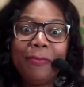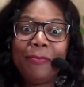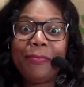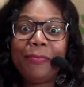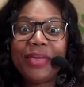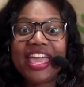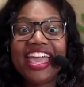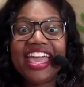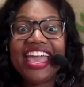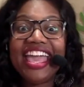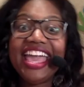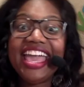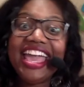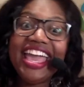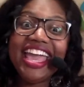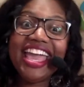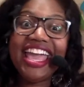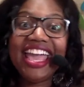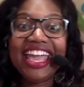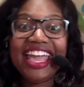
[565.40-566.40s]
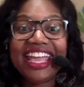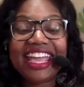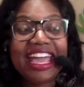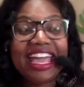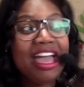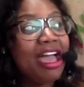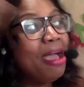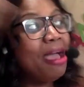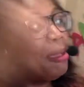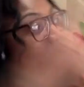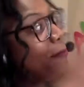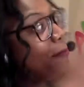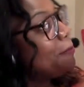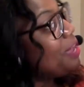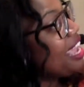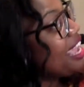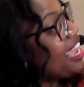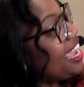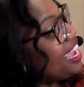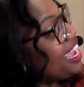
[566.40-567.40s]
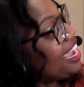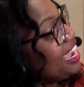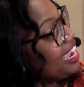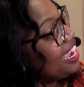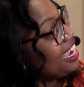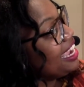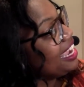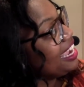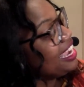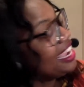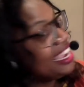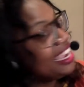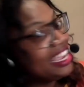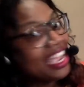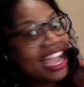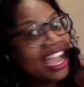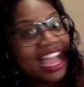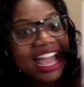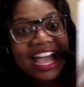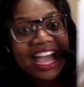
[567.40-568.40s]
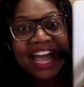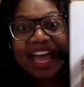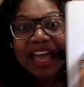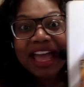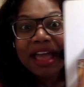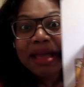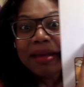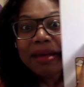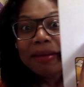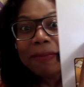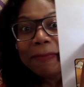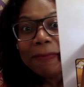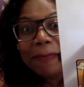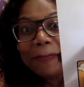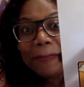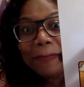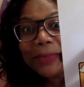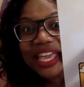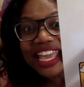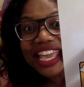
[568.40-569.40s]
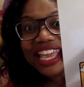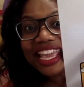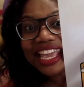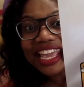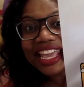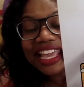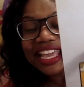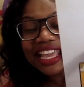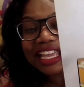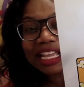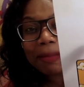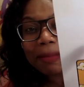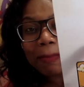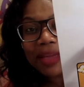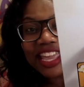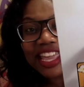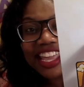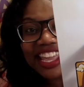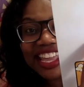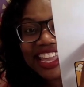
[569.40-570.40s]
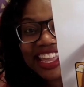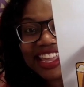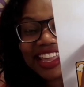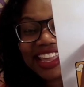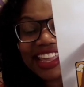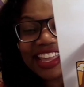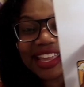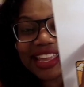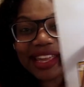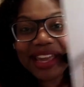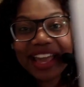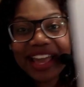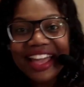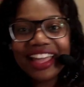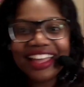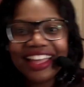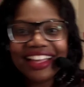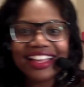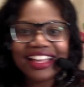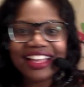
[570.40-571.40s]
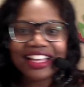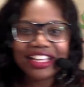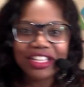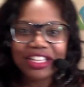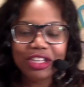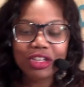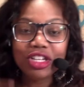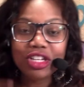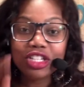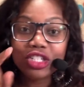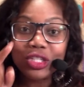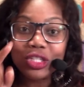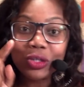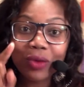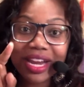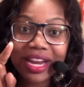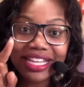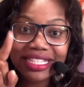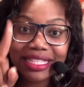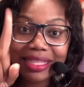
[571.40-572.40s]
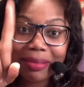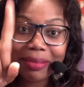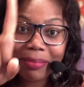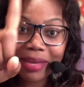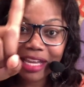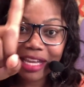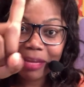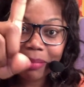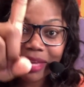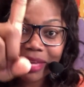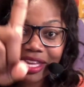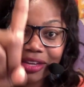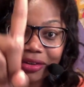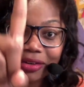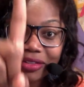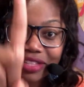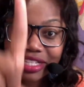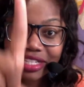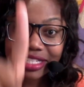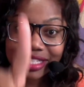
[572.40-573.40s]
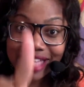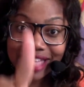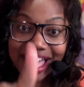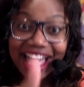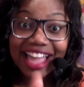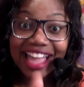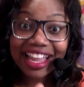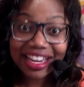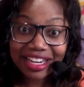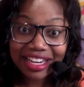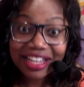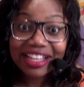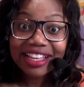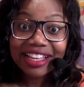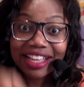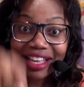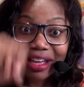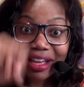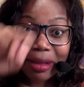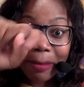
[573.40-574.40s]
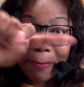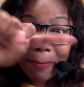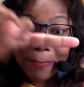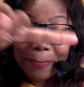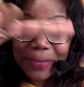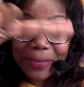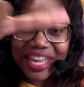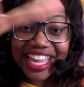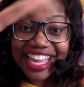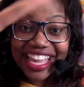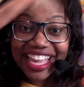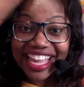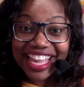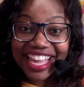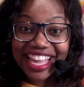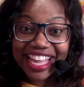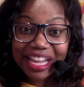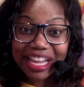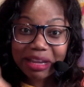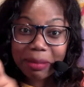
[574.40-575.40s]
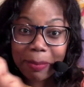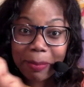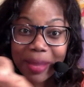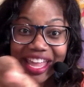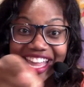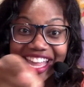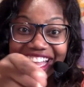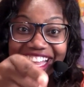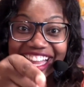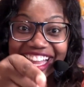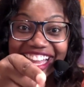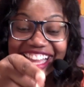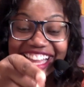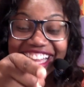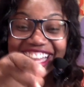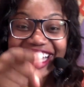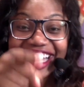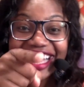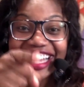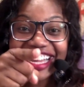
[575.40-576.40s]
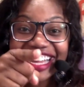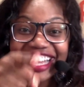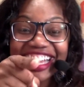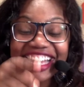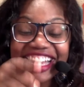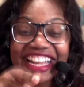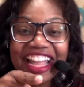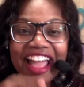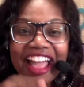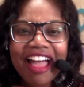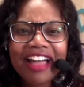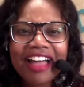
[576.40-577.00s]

big P. Big P. You can trace the big P on the slide. Big P.